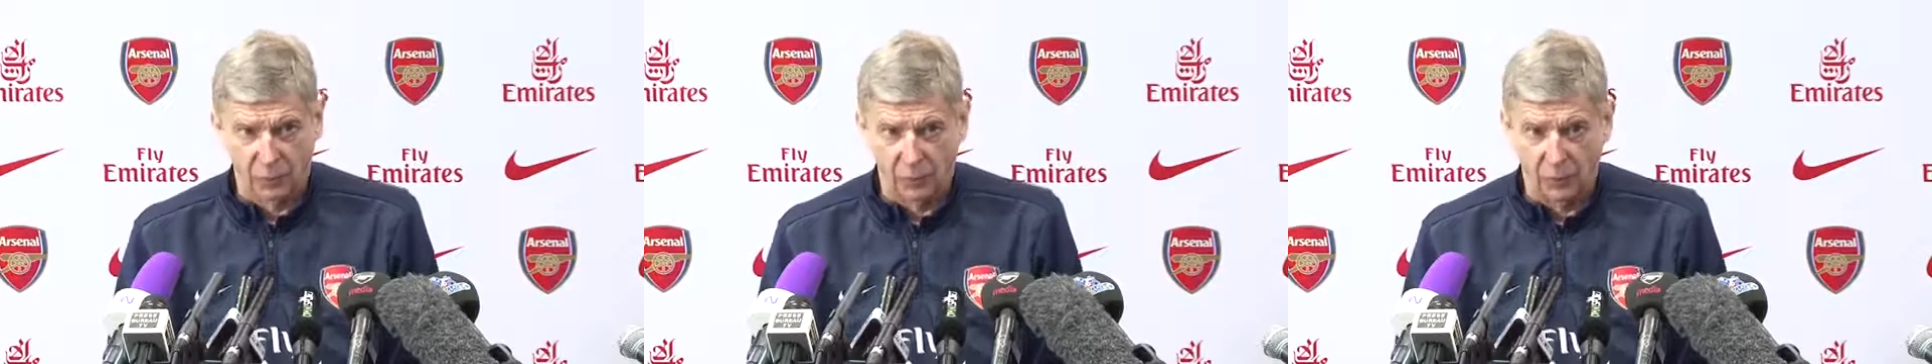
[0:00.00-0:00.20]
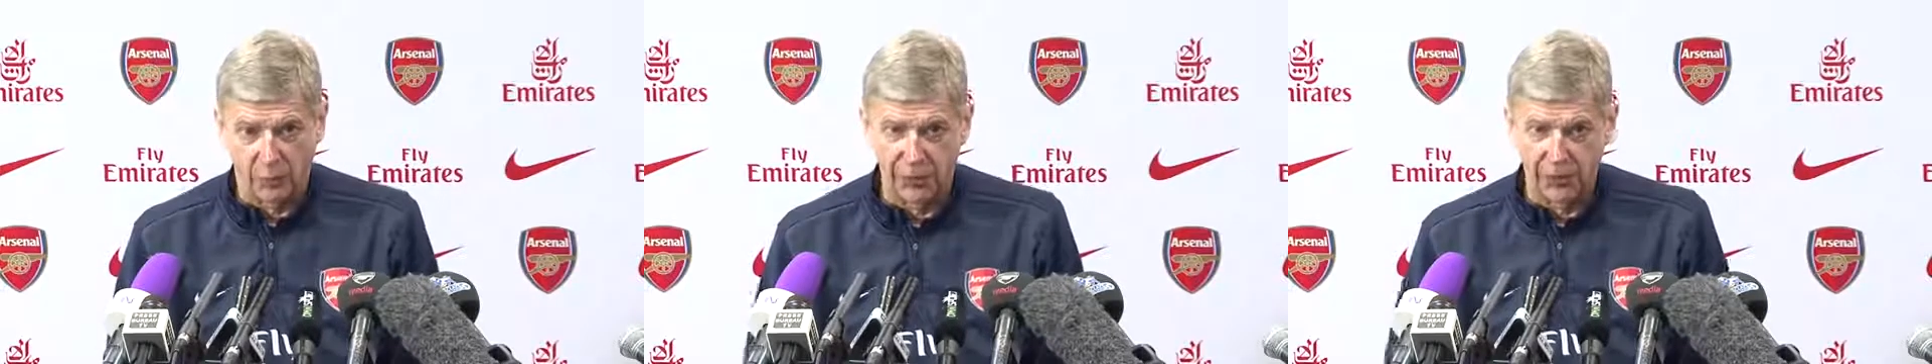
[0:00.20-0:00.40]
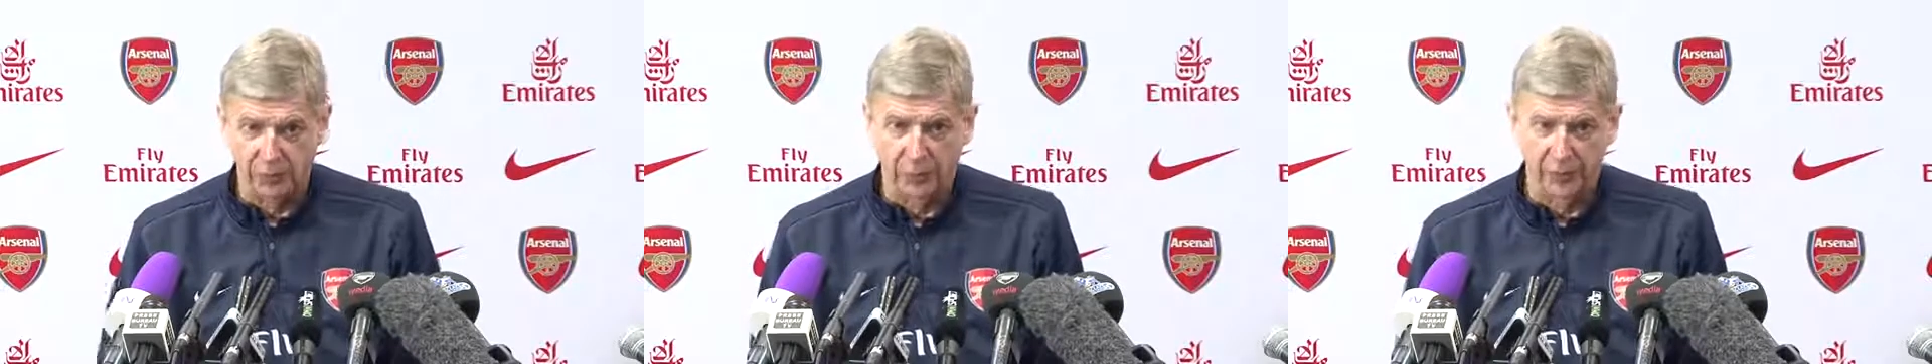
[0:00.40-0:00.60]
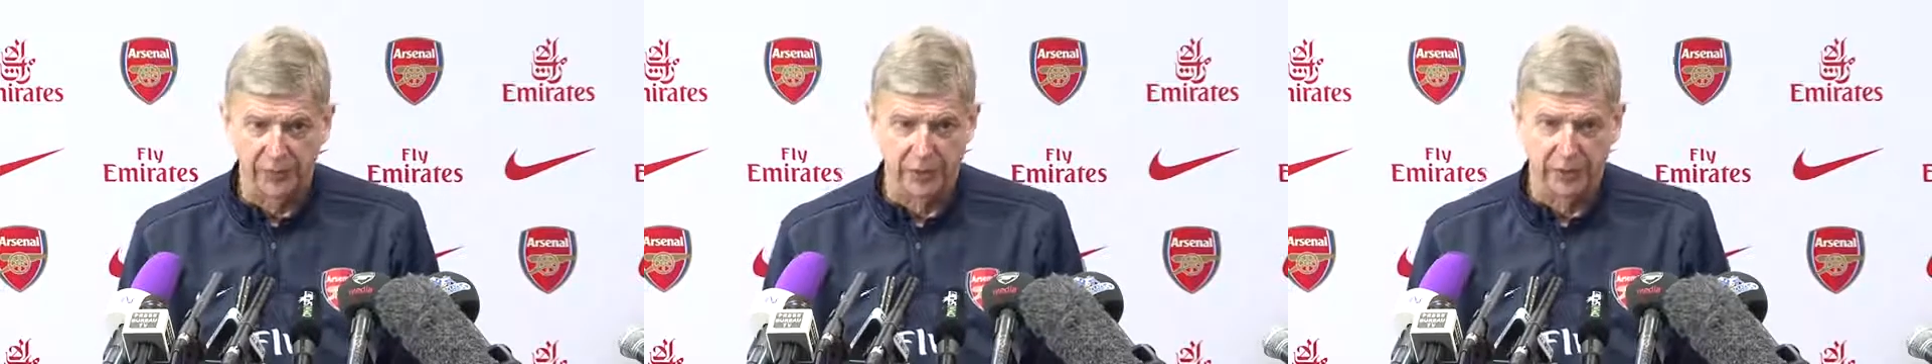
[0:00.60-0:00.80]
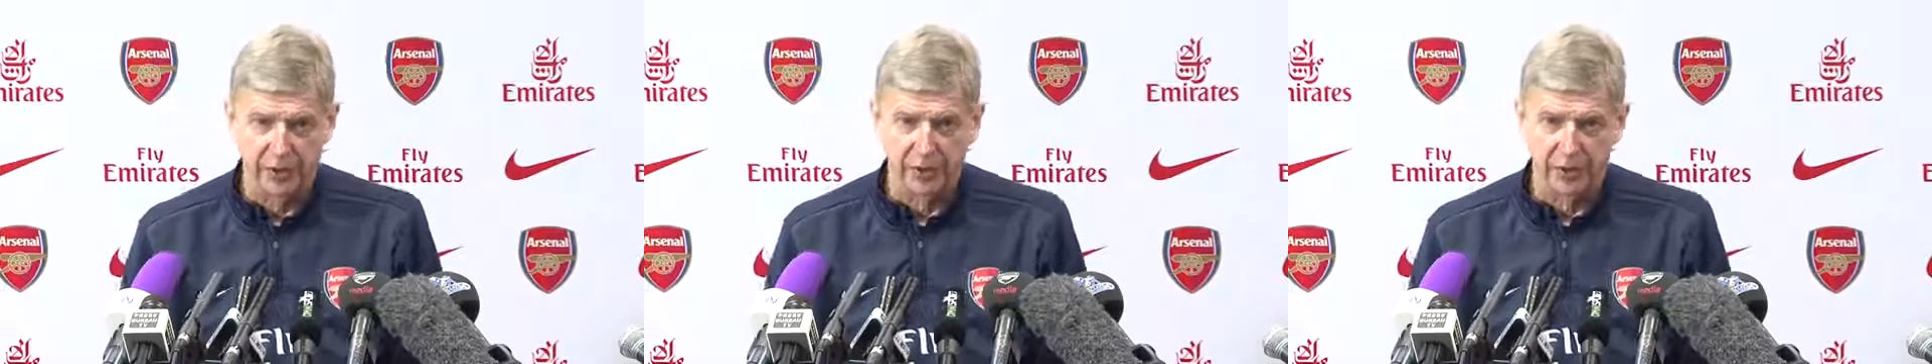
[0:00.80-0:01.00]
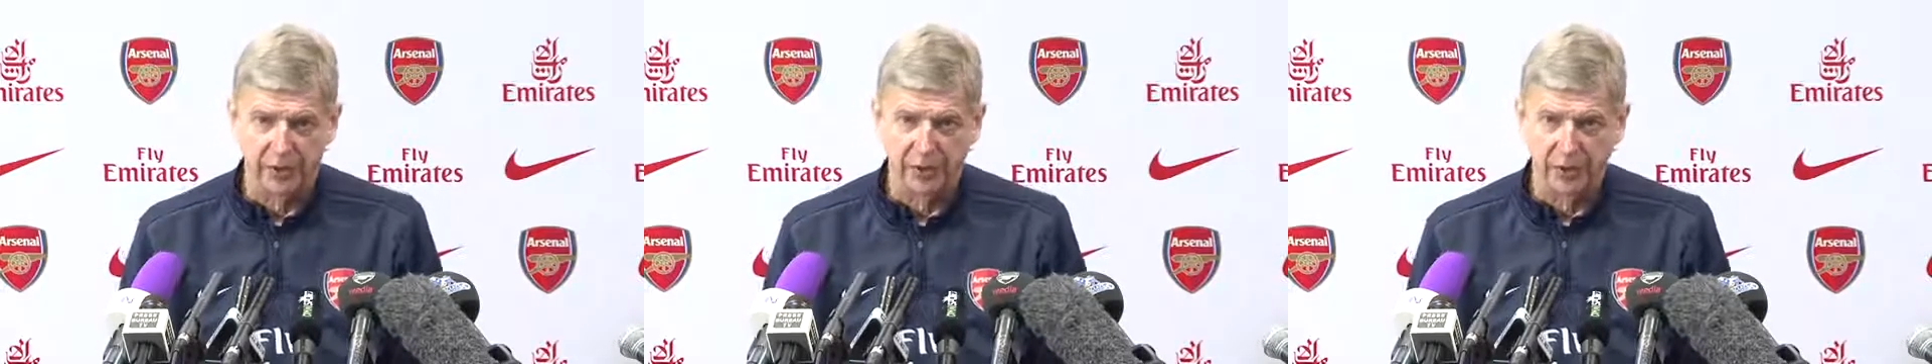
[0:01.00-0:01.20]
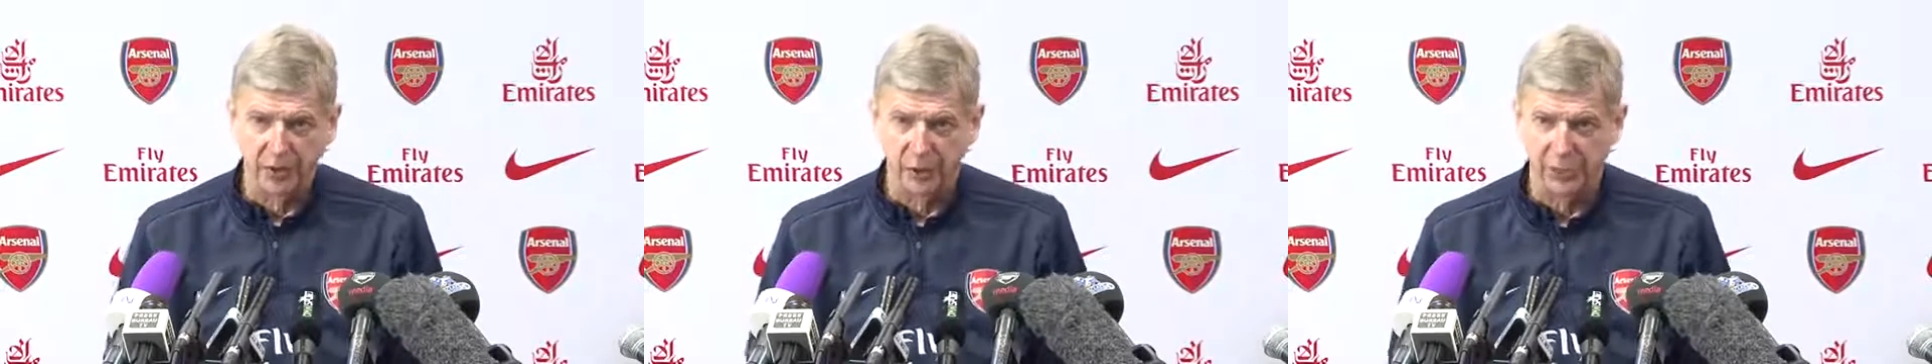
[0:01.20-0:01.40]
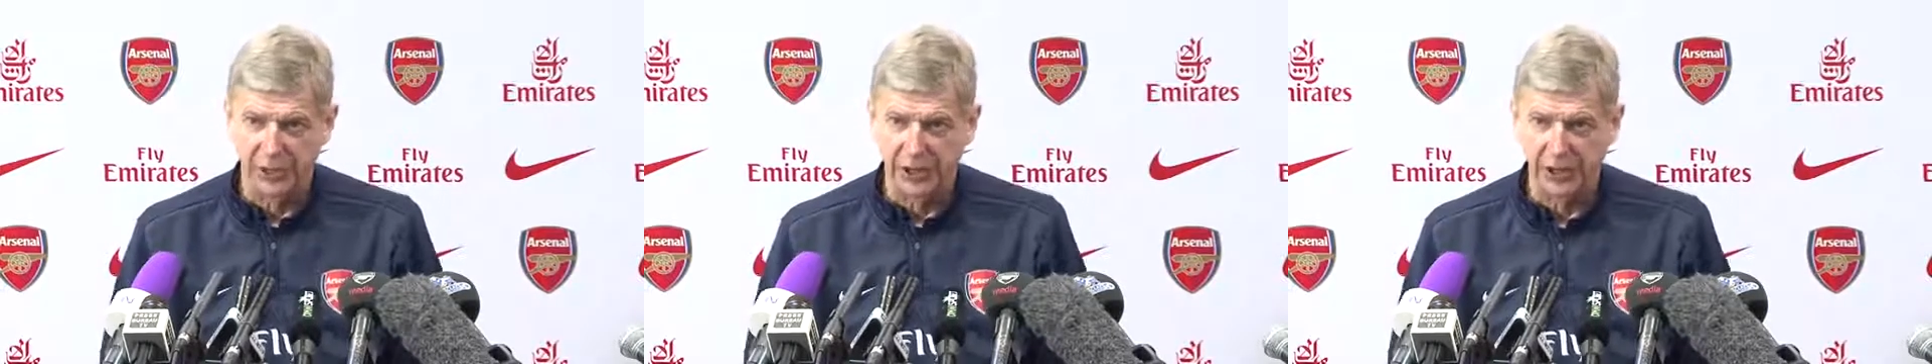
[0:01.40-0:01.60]
Well, it was a
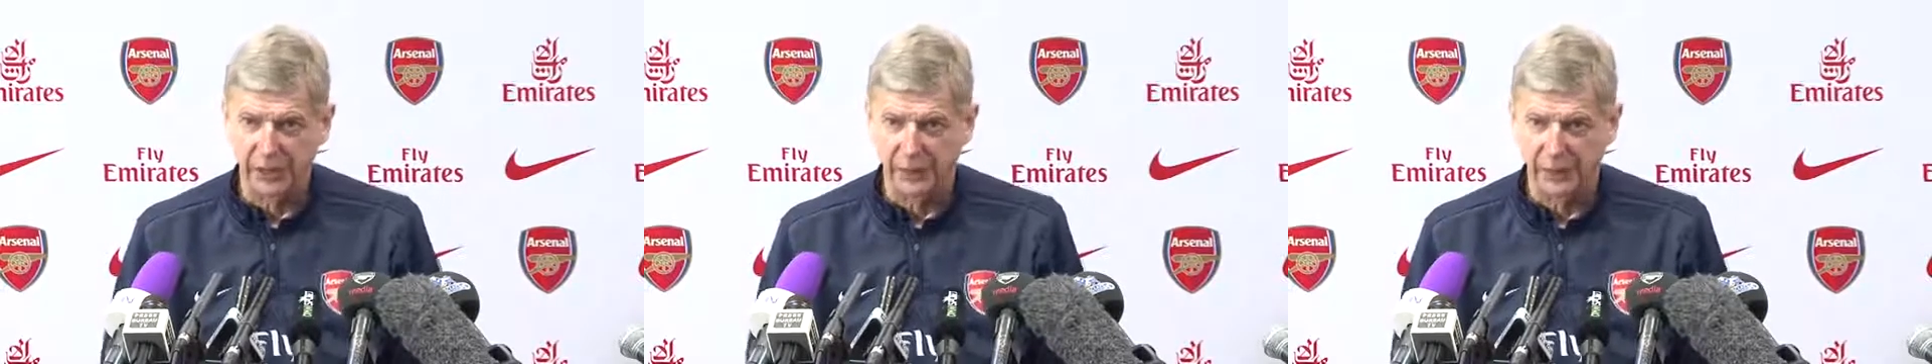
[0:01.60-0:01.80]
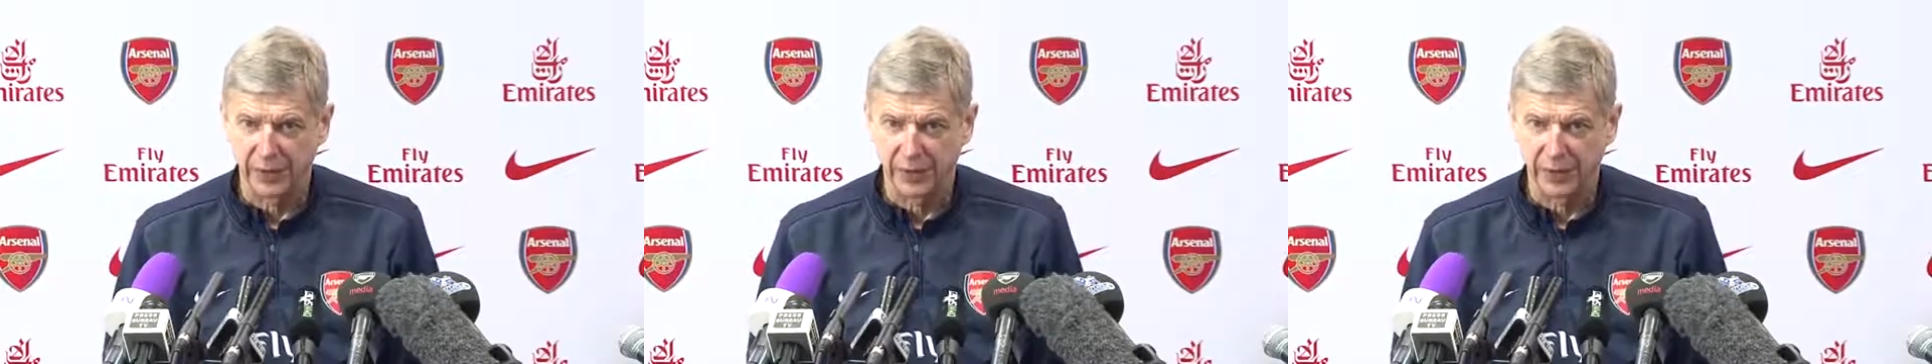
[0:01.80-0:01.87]
relief.